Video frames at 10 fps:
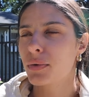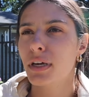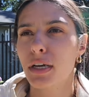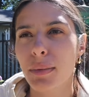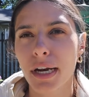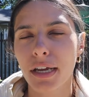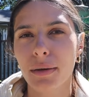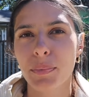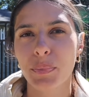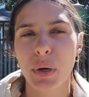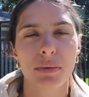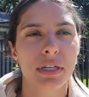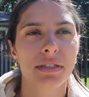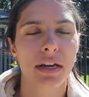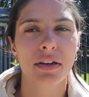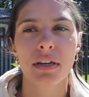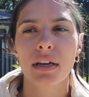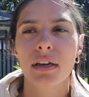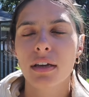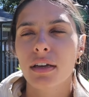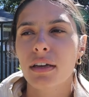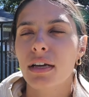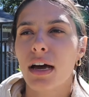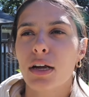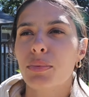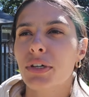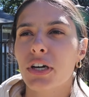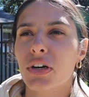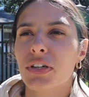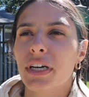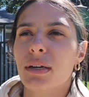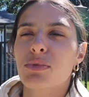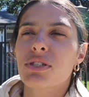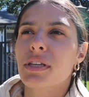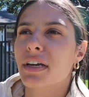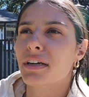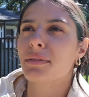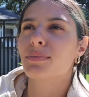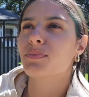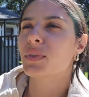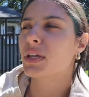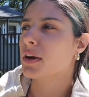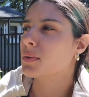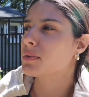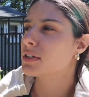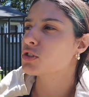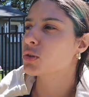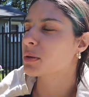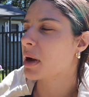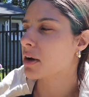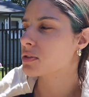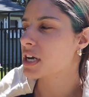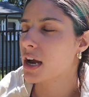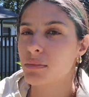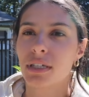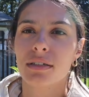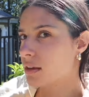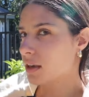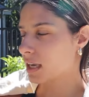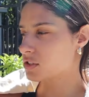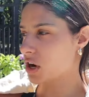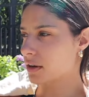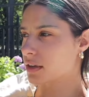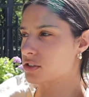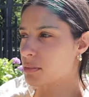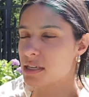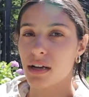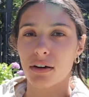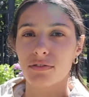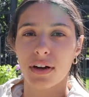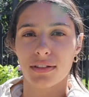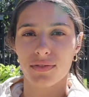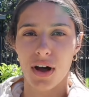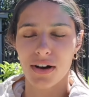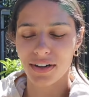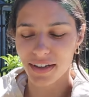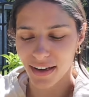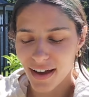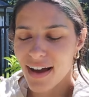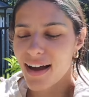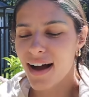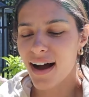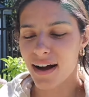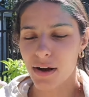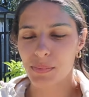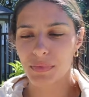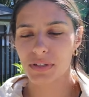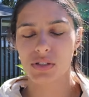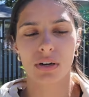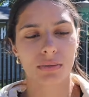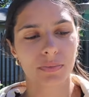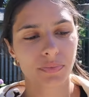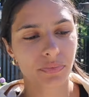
with anybody, probably because I got up really early and I'm just like, you know, enjoying my own time and talking to myself on the vlog. So